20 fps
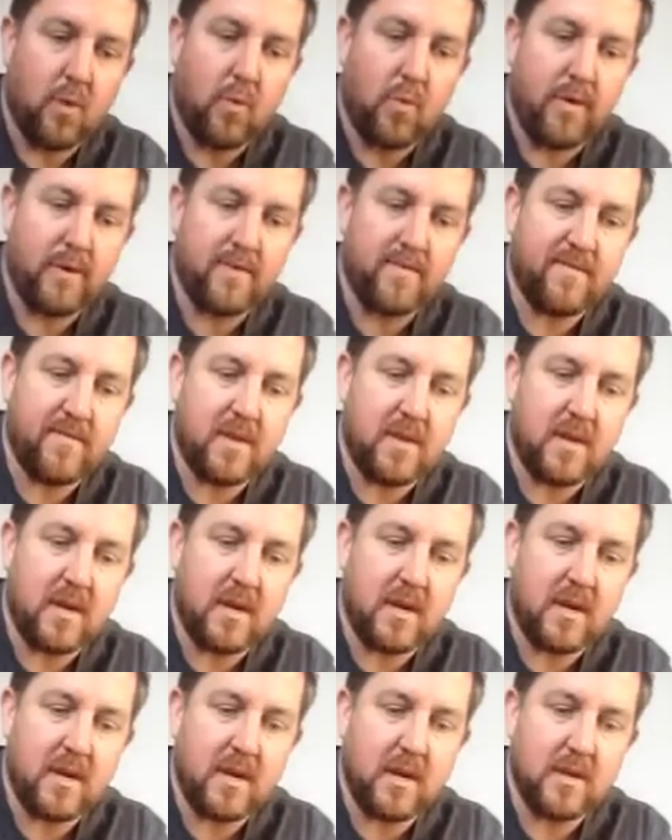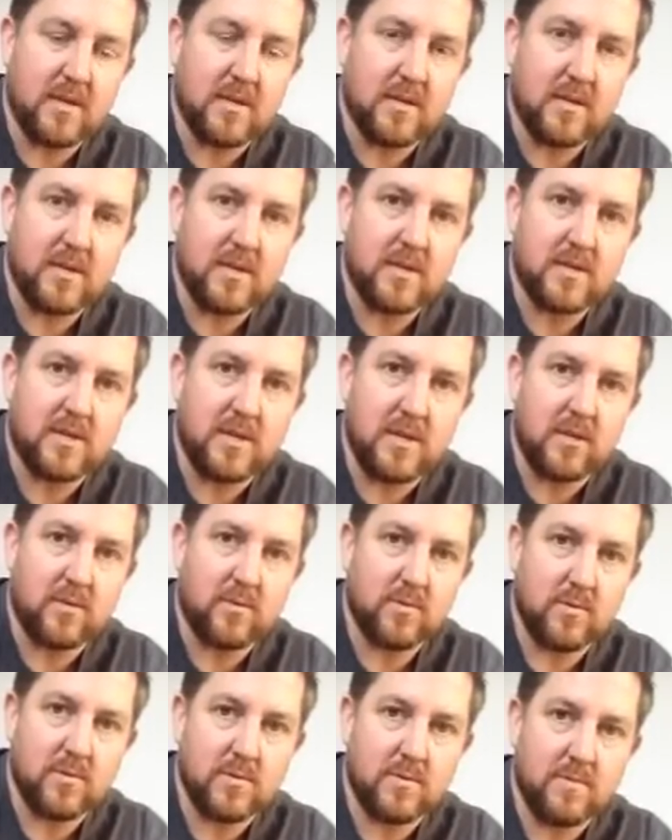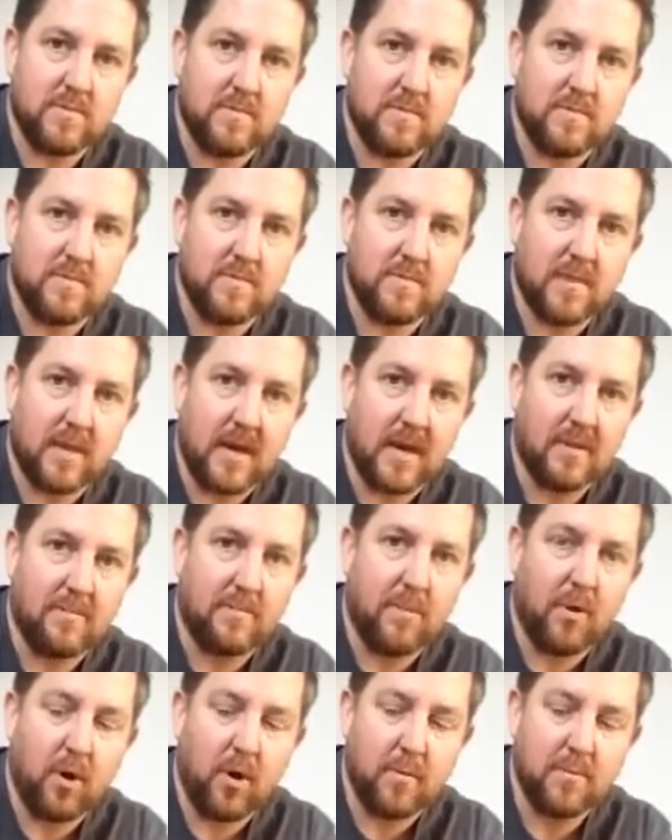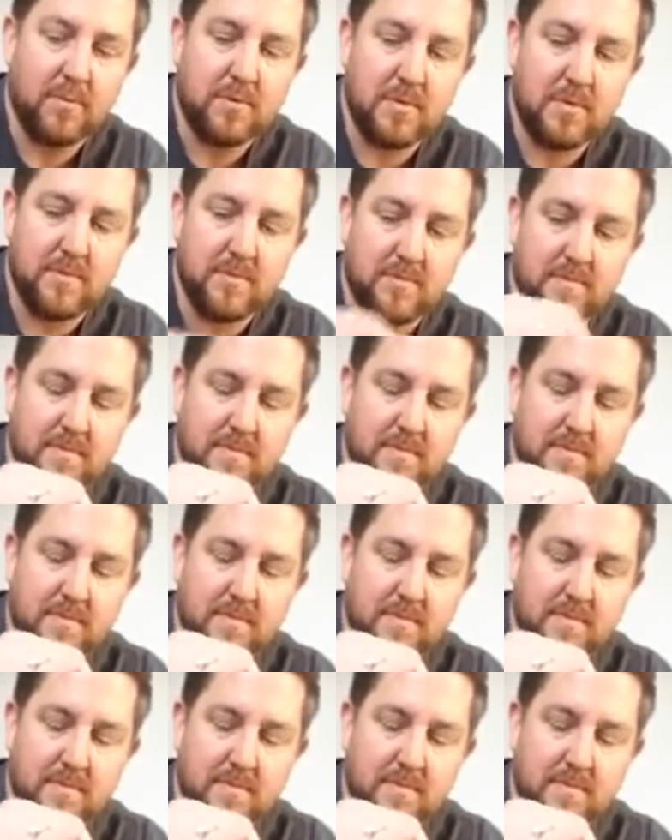One of the seals had popped,